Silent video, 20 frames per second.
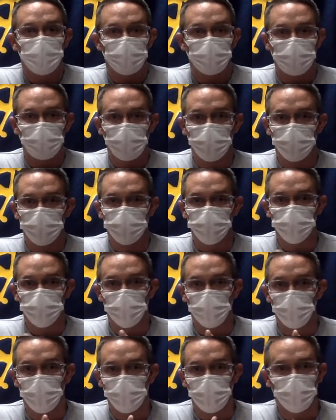and
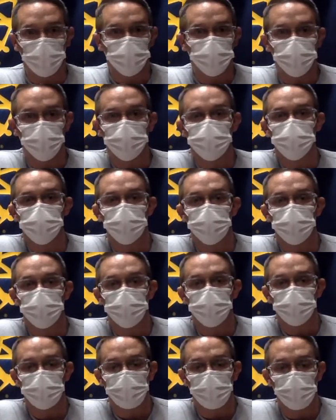we are just
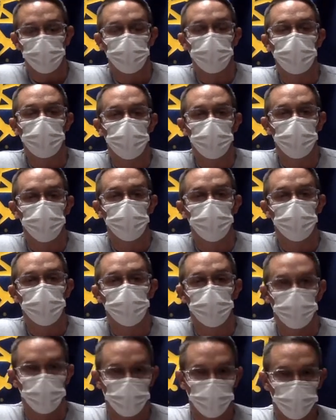giving you the
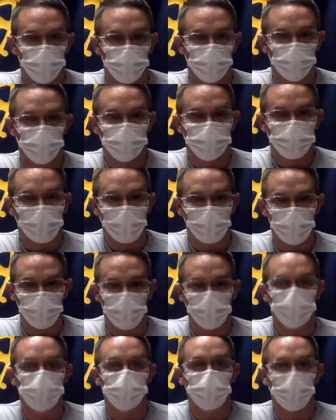rules that have been
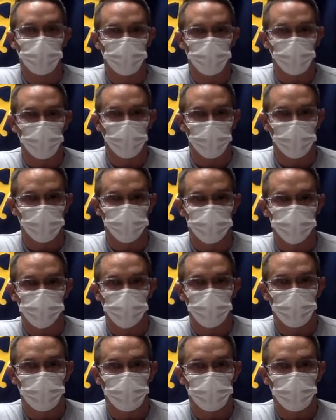set in place